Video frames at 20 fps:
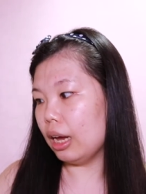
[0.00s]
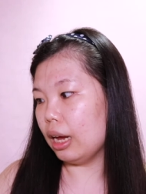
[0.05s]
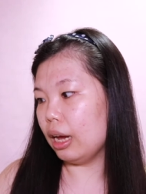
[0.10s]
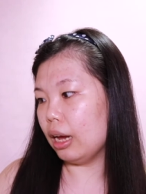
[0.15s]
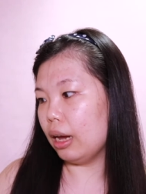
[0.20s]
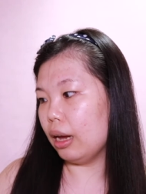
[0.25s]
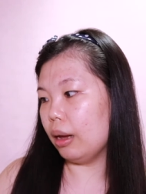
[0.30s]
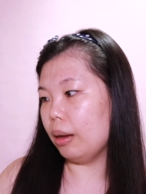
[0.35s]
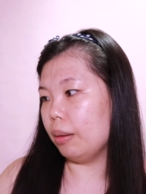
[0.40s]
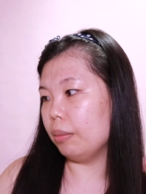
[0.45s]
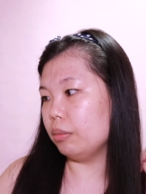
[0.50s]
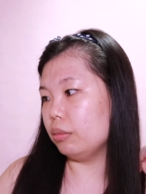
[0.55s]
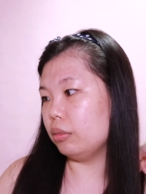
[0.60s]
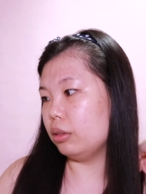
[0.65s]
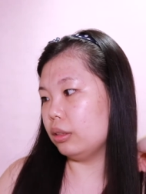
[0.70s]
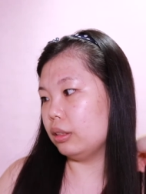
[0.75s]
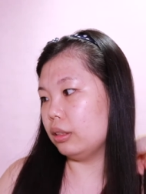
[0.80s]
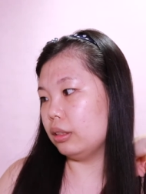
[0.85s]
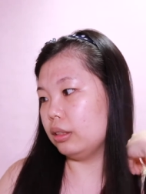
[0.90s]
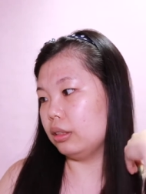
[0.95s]
and
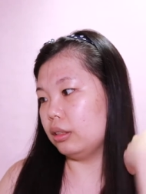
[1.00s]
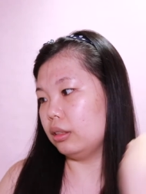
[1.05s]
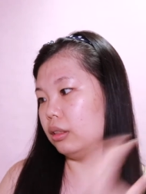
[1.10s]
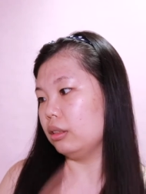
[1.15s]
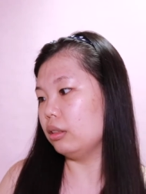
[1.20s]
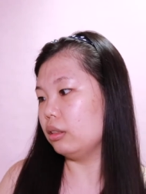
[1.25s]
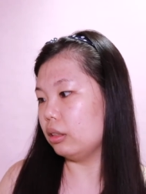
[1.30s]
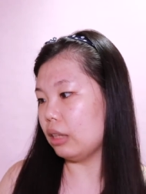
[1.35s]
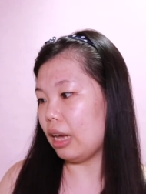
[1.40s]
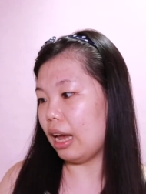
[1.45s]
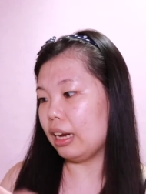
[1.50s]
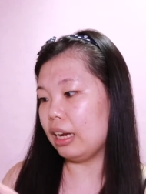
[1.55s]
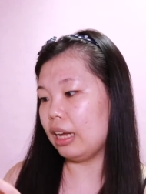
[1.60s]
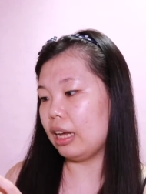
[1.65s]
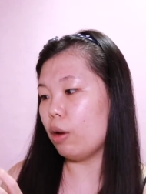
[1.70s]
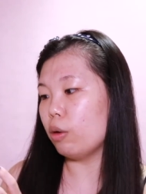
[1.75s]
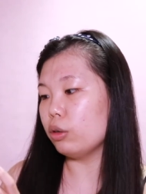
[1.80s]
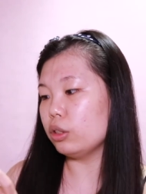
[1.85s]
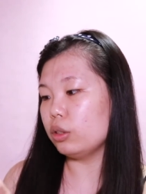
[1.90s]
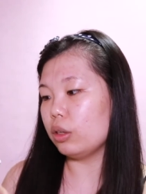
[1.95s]
it
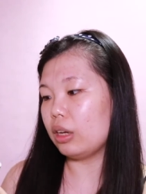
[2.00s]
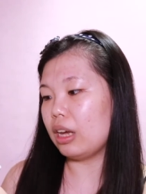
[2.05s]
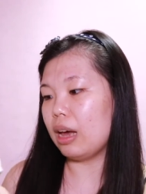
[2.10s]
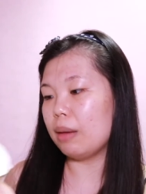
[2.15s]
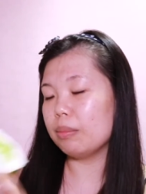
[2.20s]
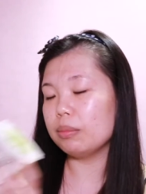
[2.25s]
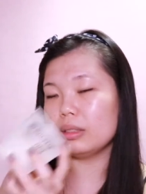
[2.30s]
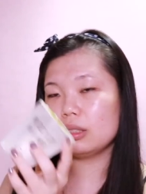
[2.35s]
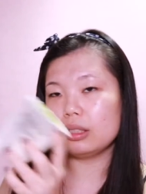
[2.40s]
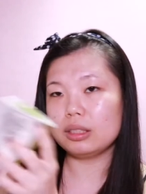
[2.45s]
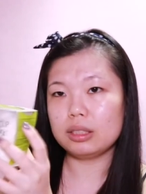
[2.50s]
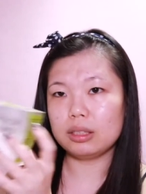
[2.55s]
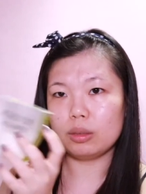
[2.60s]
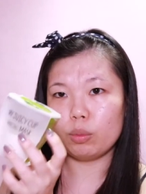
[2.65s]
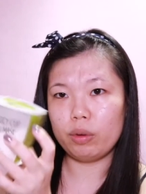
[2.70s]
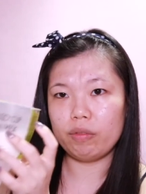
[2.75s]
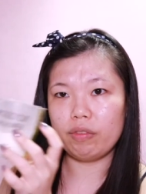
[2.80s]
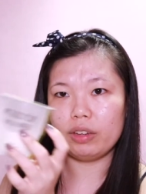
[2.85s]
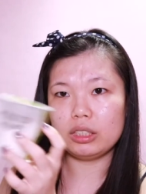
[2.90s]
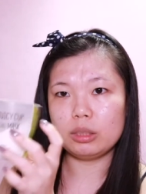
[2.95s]
also comes
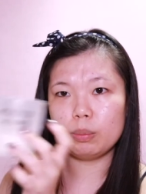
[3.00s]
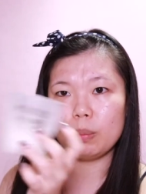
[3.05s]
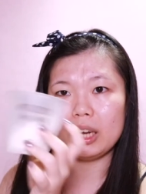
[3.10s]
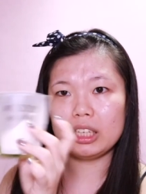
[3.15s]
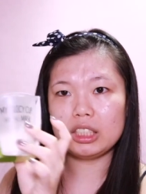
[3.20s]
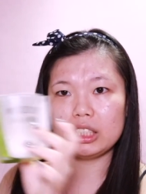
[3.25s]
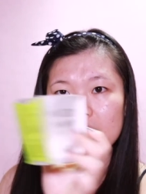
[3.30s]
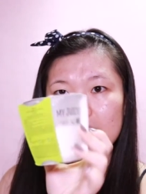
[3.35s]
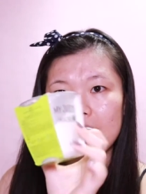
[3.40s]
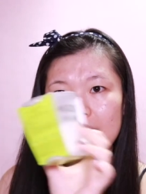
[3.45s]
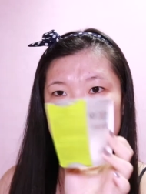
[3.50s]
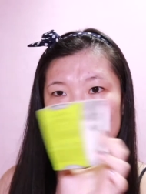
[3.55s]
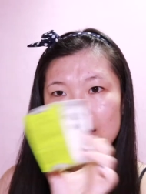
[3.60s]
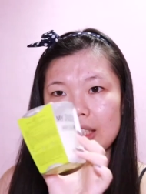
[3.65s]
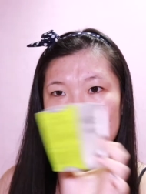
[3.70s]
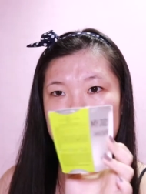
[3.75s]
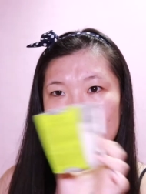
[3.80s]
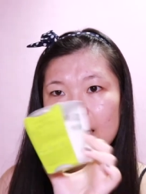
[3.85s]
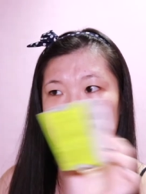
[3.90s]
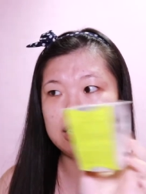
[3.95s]
with a spatula
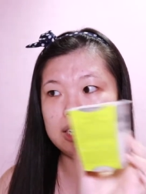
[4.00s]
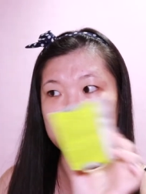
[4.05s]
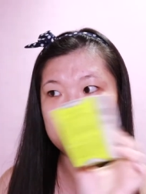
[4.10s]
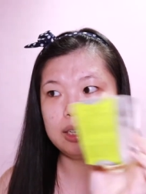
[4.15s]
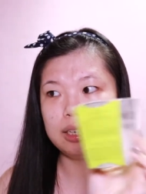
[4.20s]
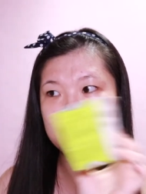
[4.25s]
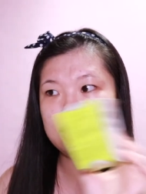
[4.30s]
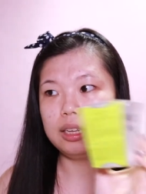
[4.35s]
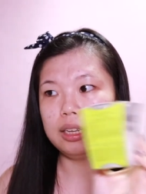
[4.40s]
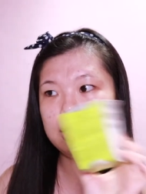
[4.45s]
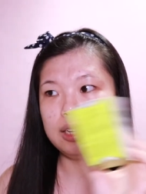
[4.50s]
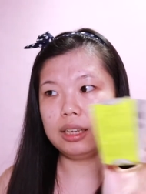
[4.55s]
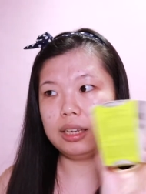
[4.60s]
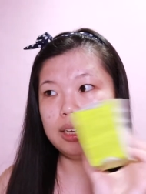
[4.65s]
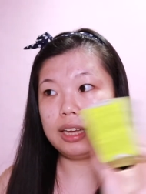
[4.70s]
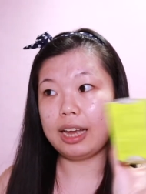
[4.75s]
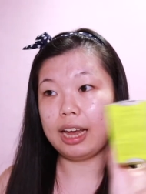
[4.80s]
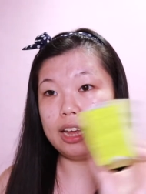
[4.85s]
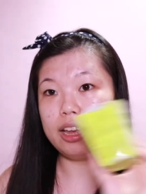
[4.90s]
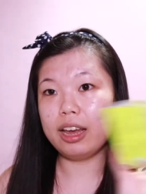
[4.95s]
inside.
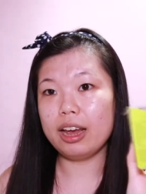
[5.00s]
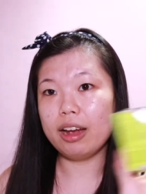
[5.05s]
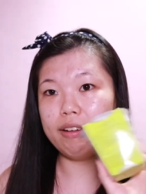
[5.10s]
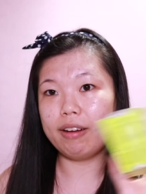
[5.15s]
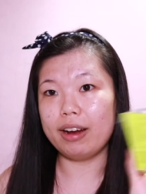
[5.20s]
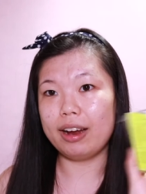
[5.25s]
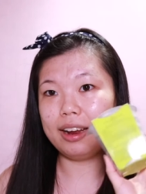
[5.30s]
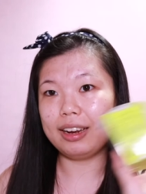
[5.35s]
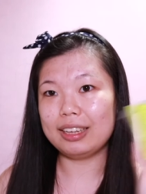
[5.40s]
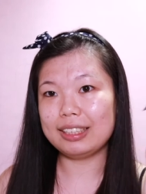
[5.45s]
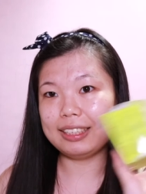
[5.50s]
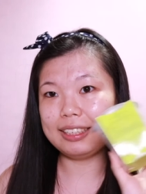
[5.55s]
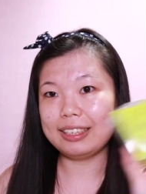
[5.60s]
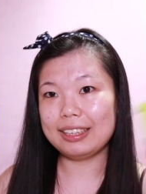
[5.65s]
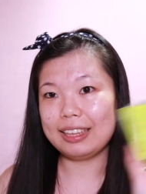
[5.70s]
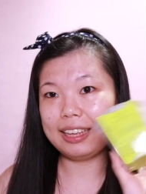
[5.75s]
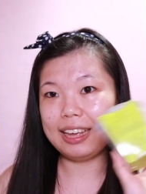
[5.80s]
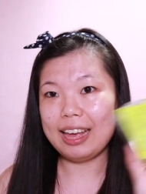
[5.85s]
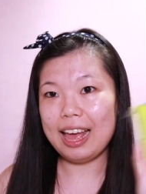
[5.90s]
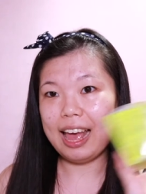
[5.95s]
Can you hear it?
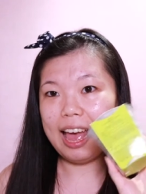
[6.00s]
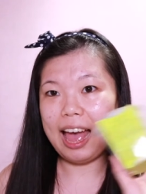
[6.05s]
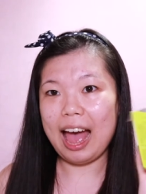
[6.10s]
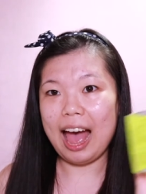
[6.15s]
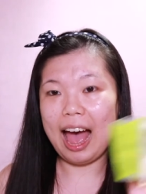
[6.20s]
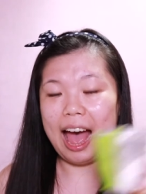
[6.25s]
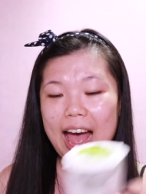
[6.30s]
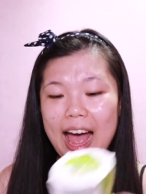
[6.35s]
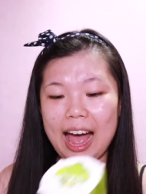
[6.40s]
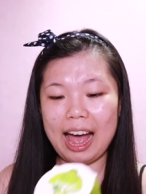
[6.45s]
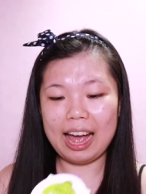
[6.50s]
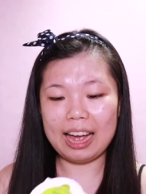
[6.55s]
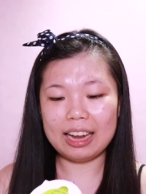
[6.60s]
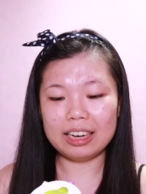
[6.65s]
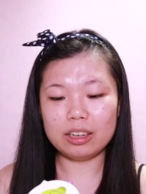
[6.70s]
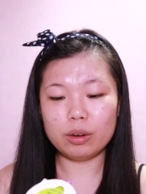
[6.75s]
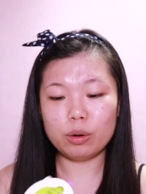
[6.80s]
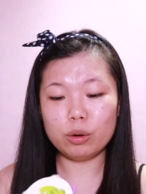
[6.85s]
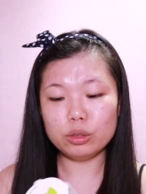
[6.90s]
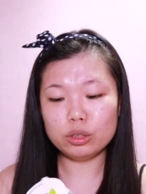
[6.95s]

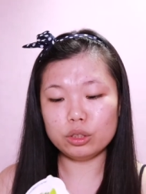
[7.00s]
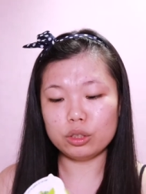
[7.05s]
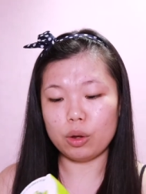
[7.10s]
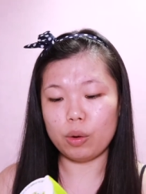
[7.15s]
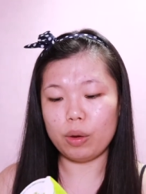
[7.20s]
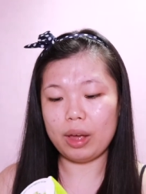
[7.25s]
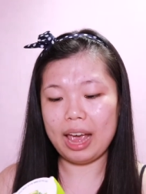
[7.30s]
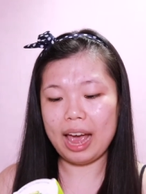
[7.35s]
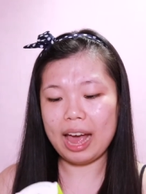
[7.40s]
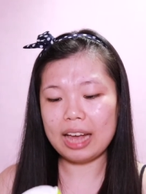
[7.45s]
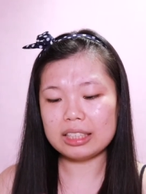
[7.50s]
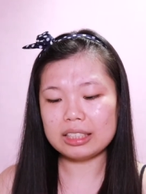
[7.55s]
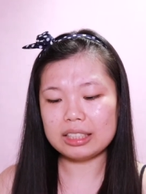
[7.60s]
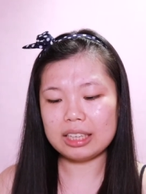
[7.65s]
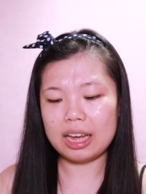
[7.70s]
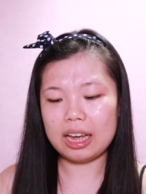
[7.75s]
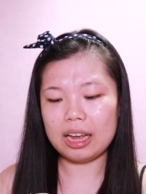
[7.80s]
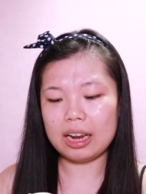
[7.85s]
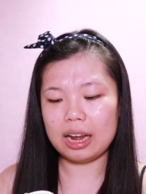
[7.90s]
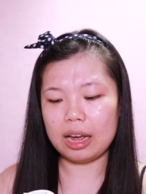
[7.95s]
And also it has
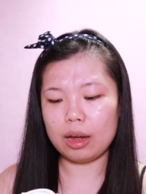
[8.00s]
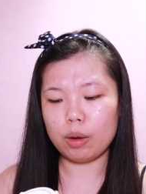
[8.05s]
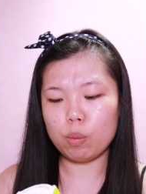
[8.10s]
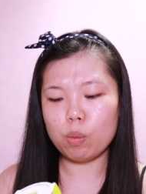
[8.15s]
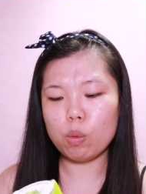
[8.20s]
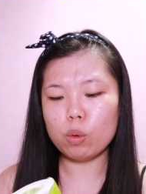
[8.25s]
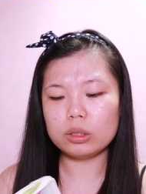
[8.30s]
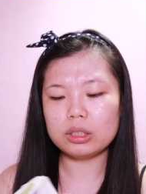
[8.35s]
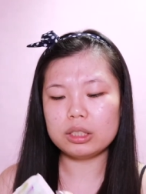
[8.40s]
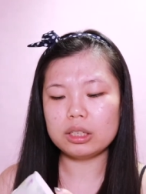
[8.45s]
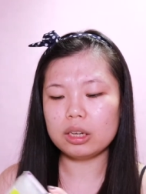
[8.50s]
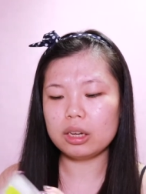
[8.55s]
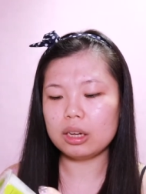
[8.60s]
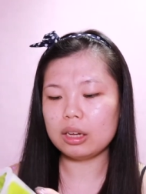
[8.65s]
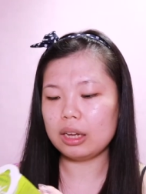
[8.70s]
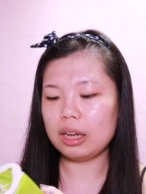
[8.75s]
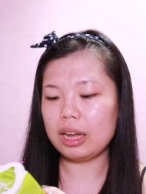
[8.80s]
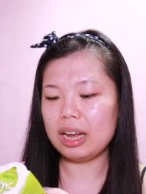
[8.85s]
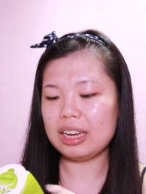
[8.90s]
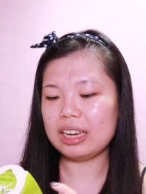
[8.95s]
a like
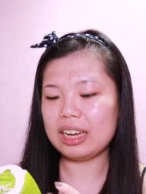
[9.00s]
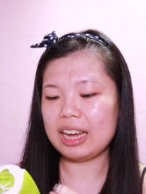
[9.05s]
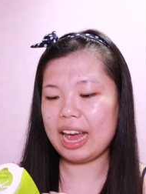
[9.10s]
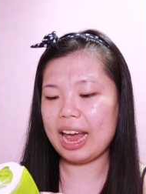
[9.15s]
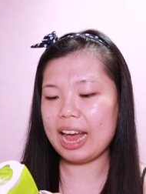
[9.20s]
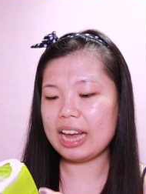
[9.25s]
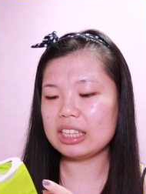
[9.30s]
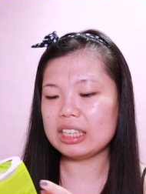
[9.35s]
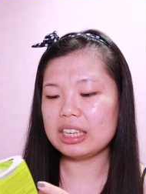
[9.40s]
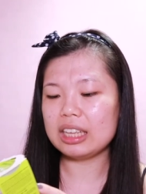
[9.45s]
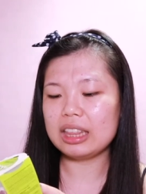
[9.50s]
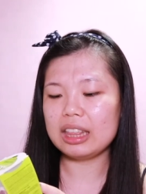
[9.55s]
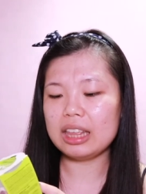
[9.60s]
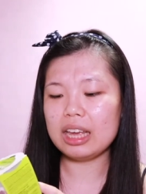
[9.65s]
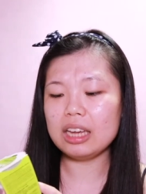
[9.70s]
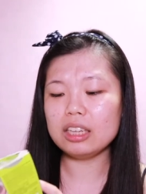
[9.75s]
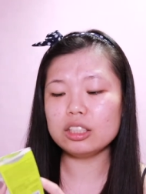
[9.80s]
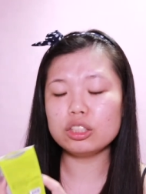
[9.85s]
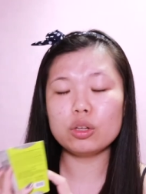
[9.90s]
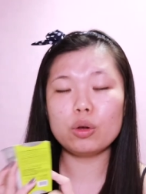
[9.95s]
water indicator
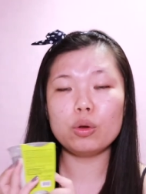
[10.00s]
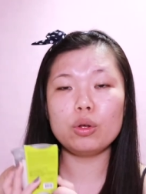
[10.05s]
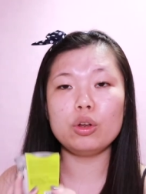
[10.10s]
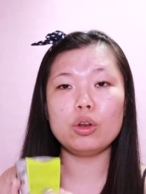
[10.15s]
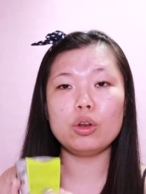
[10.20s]
thing, so you